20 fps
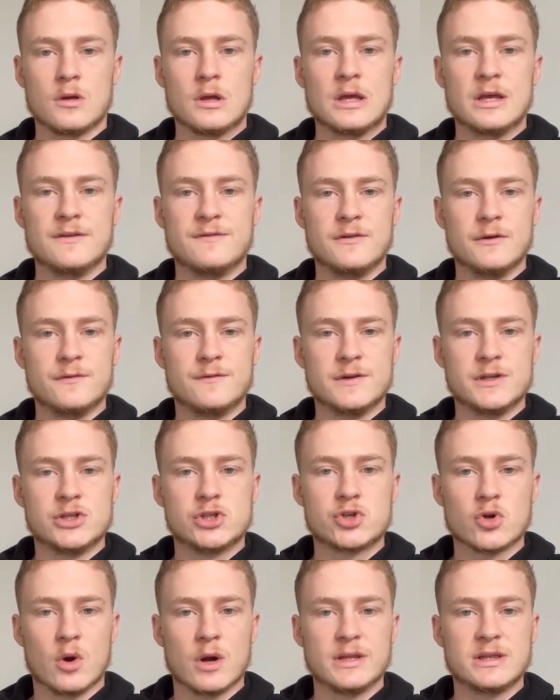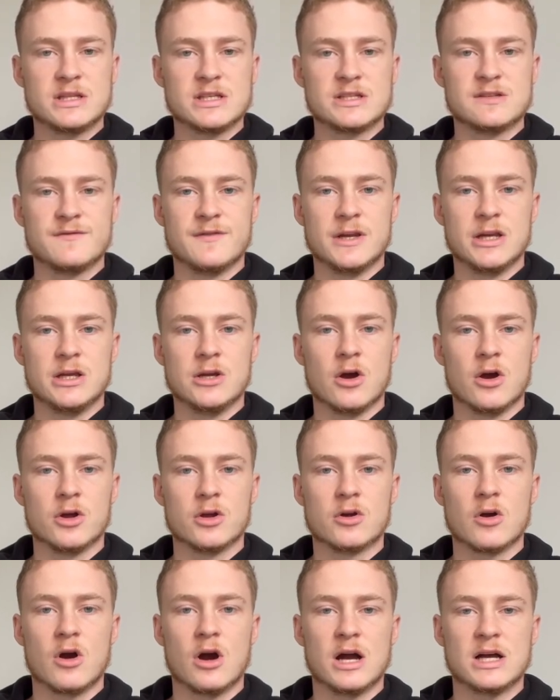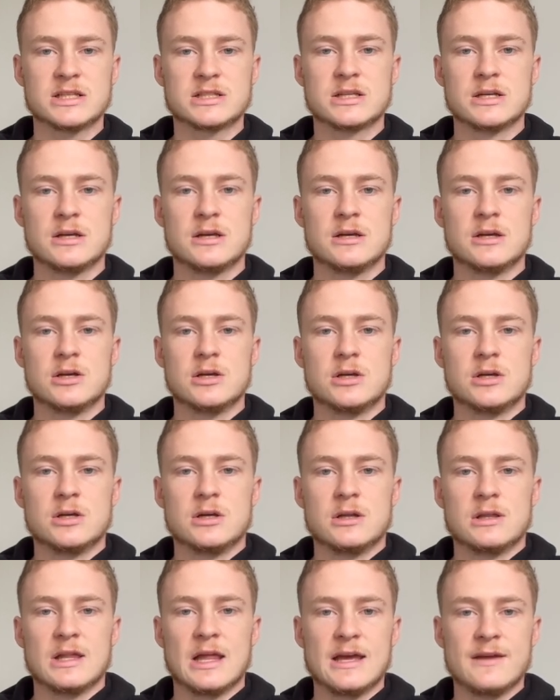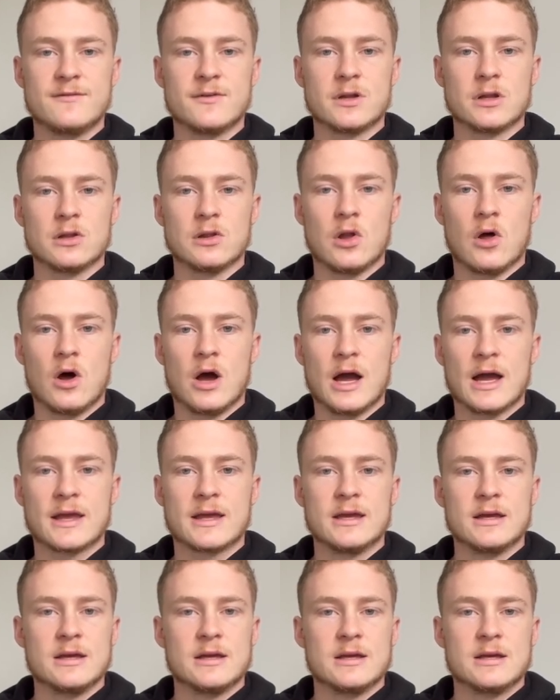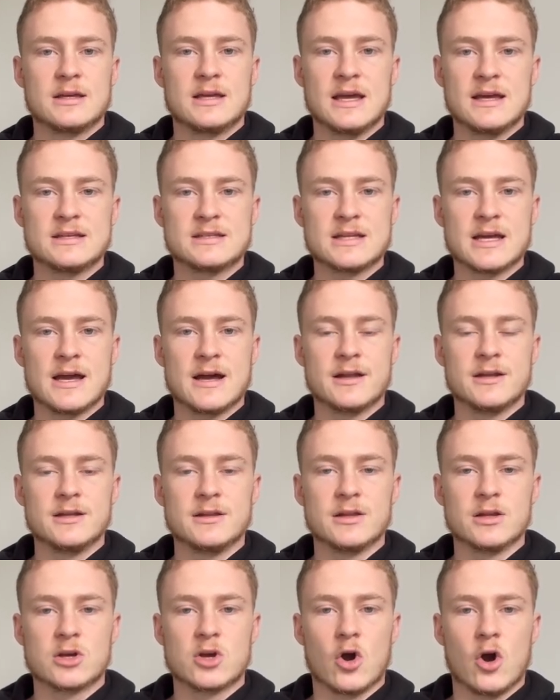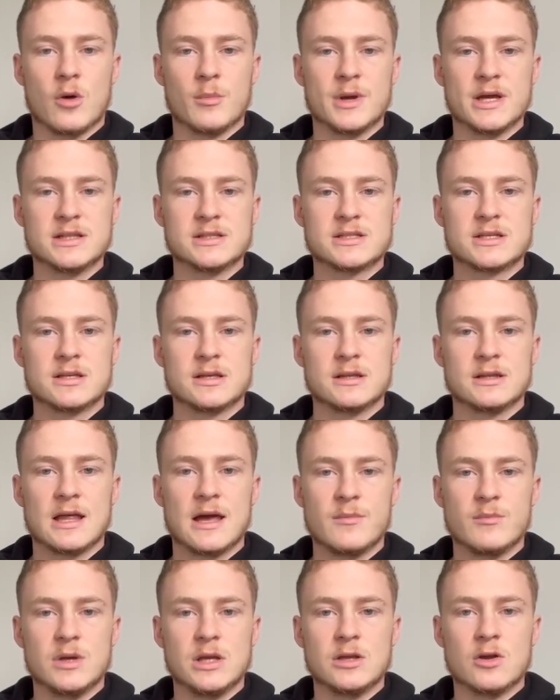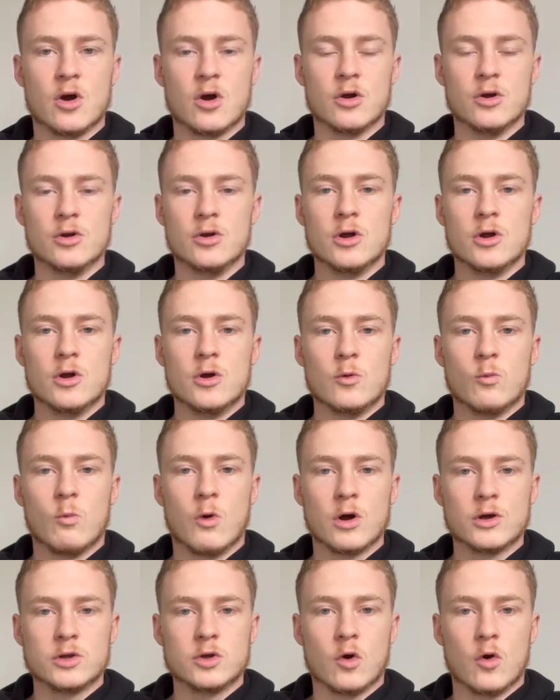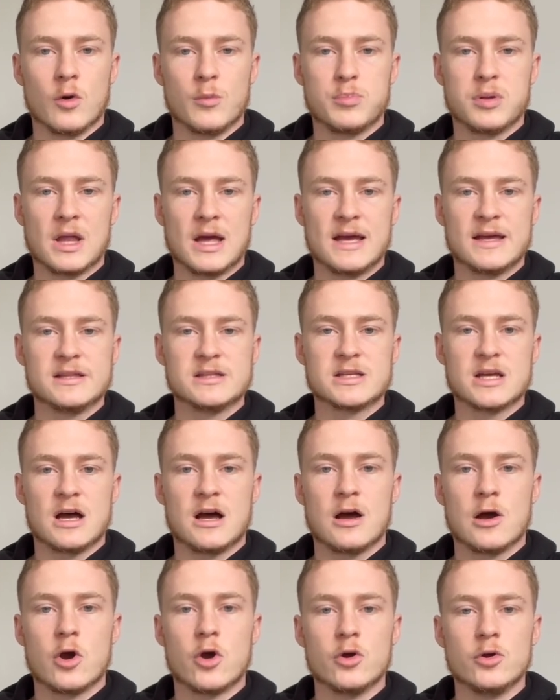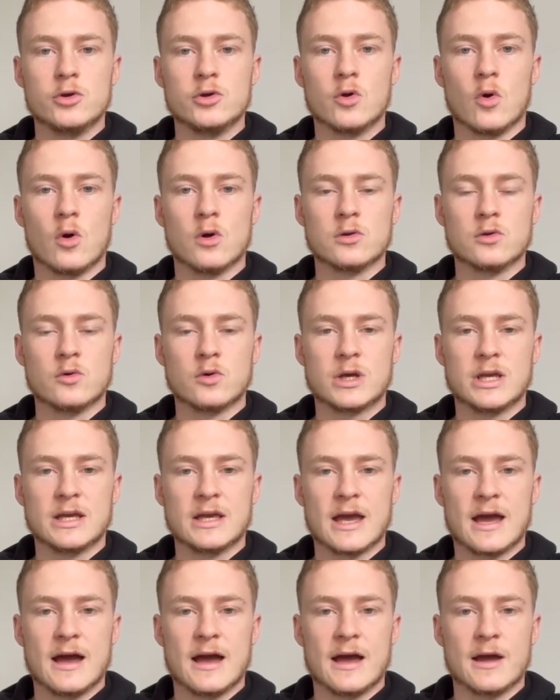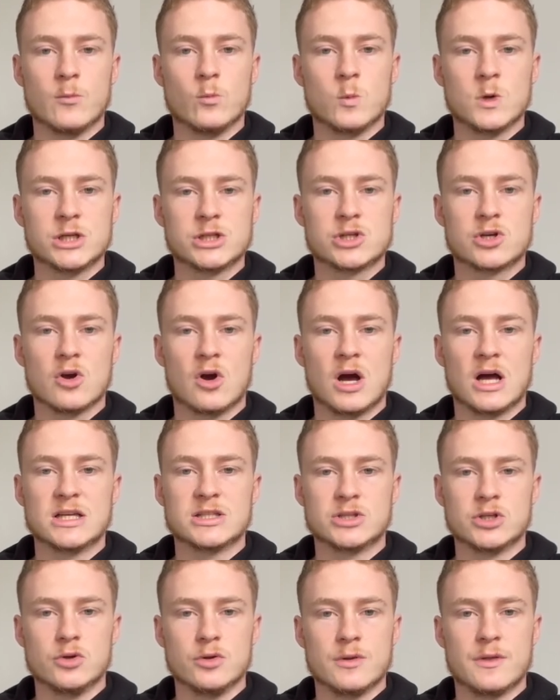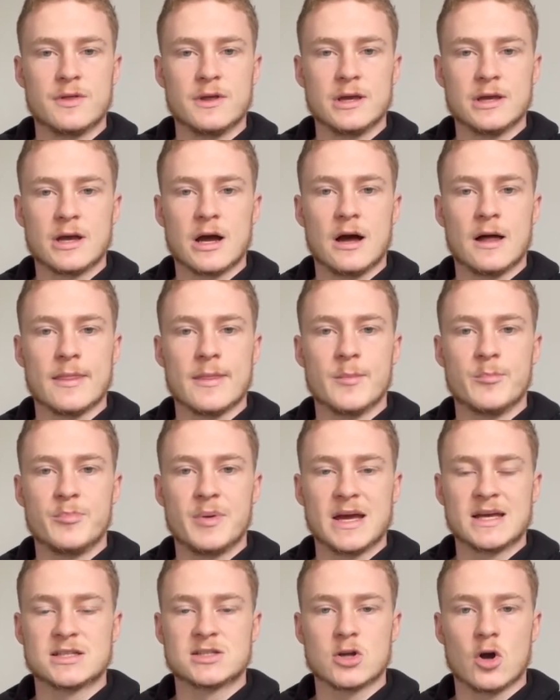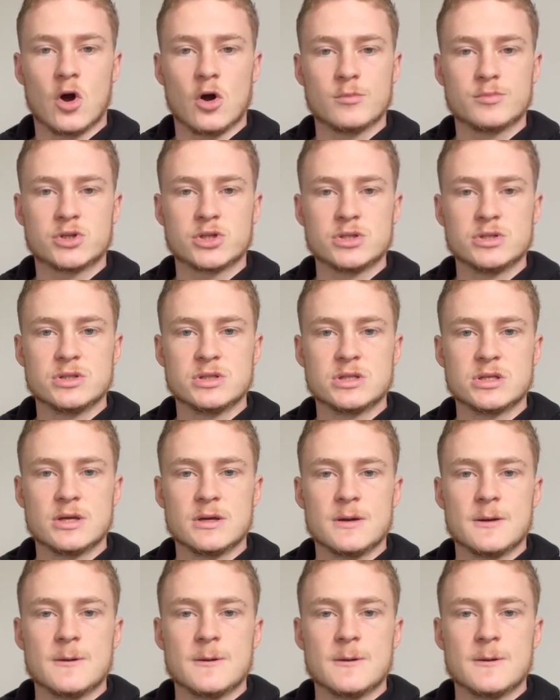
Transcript: If you've enjoyed this video, guys, leave it a like. Get down in the comments. Let me know what your plans are, who you're looking at, and which guys you think are the best options.